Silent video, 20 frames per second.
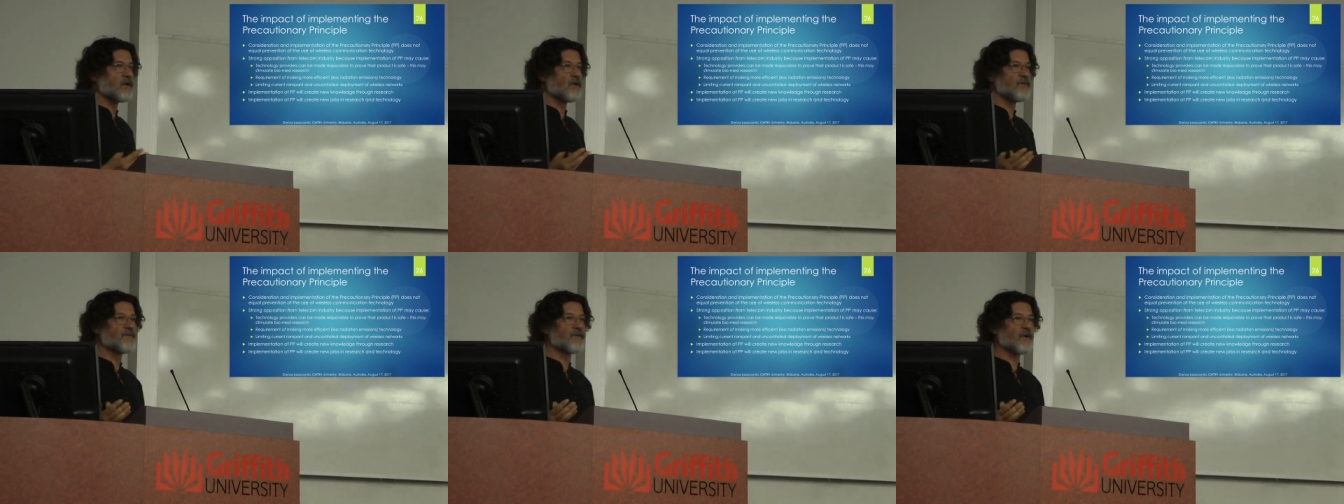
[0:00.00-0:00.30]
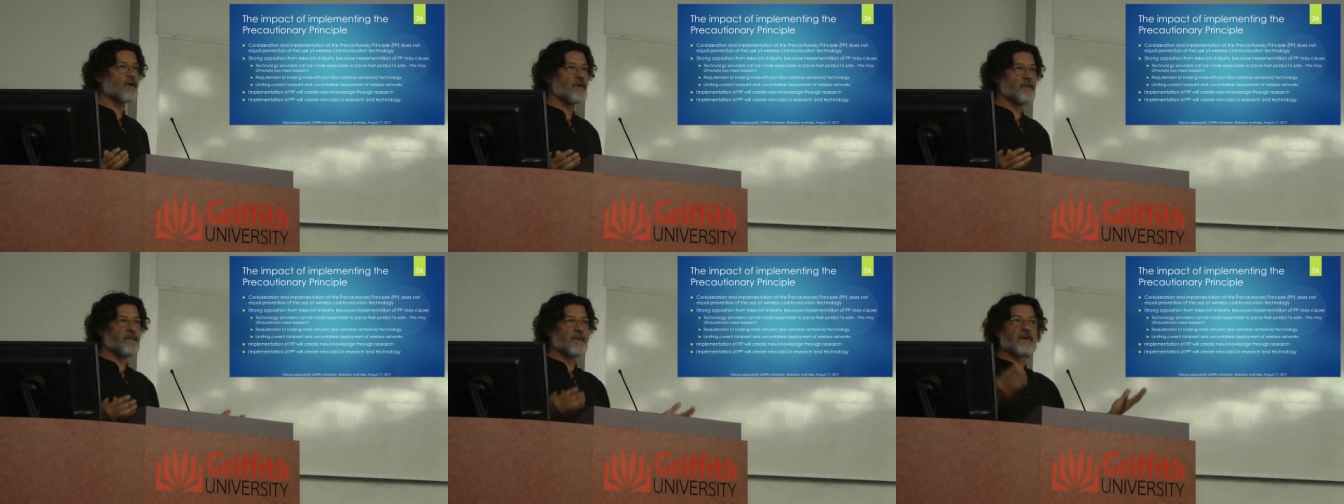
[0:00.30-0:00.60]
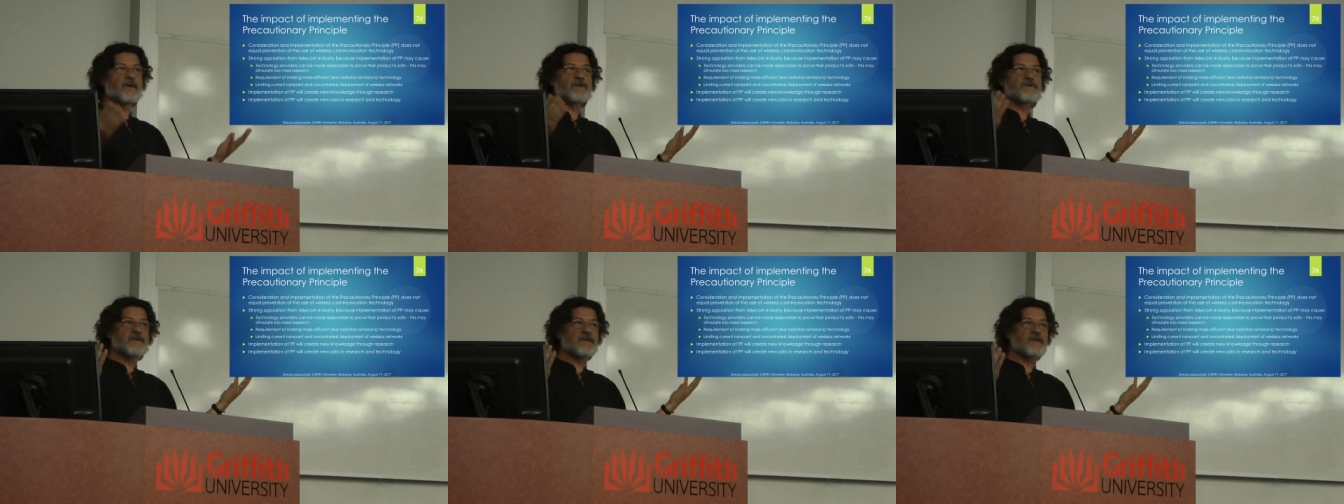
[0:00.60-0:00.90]
any
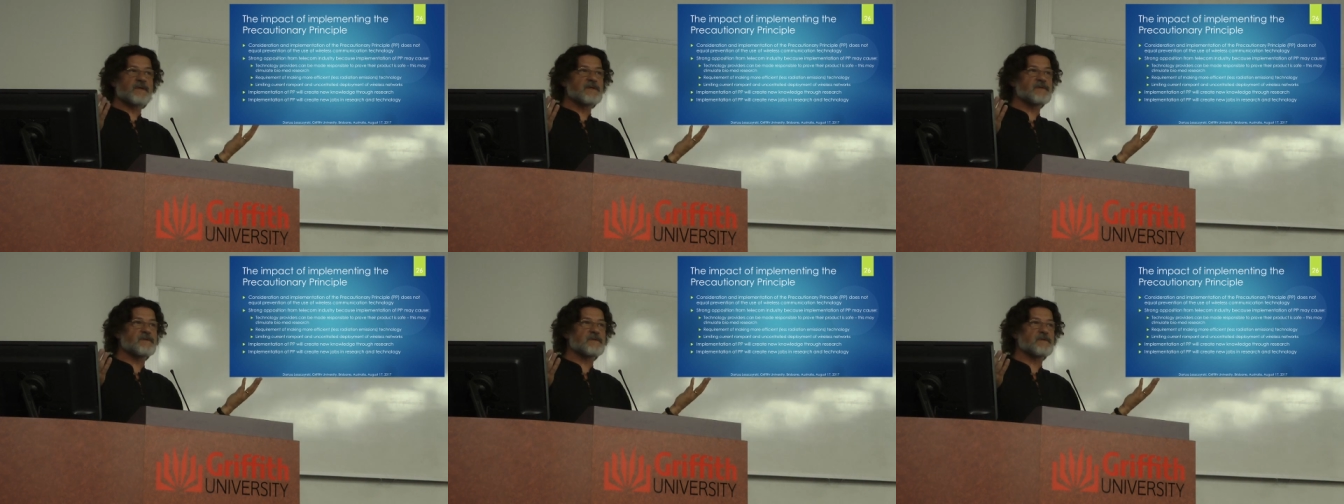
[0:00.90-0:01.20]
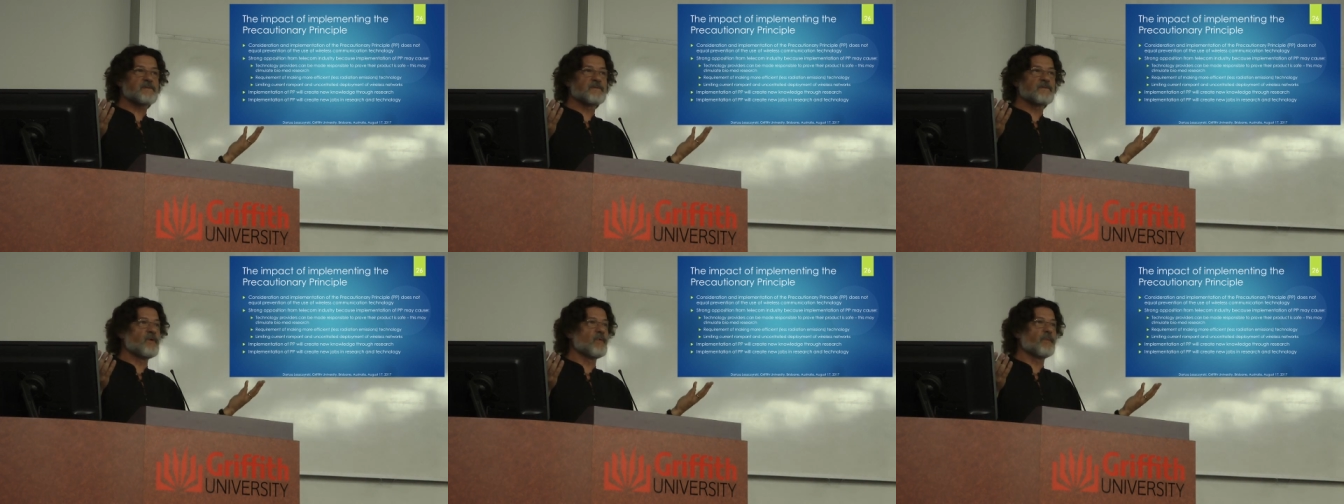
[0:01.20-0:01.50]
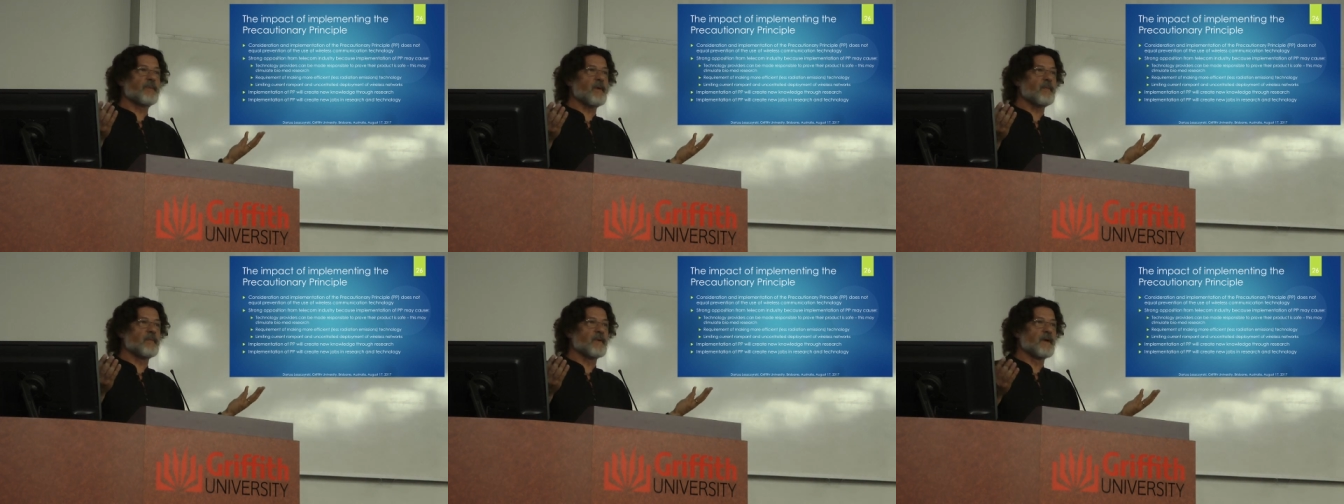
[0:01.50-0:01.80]
control because it is
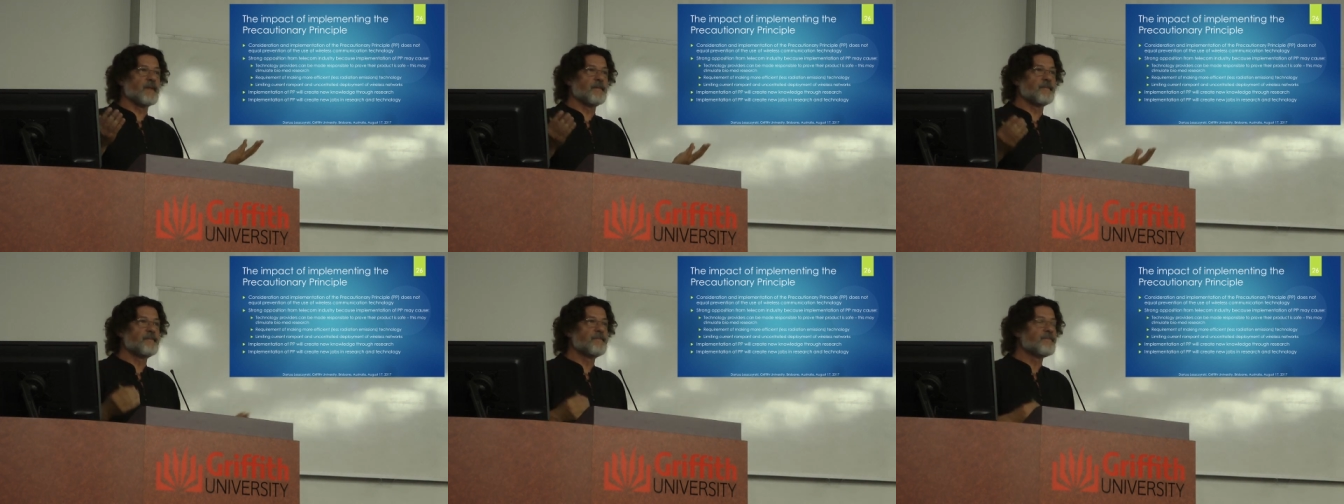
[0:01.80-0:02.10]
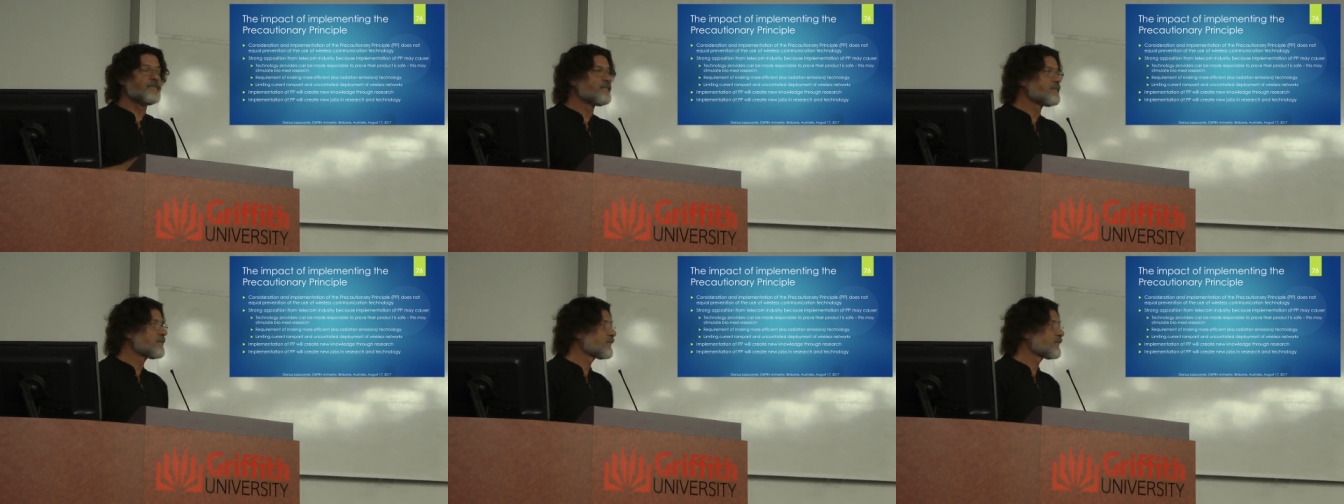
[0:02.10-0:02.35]
no problem,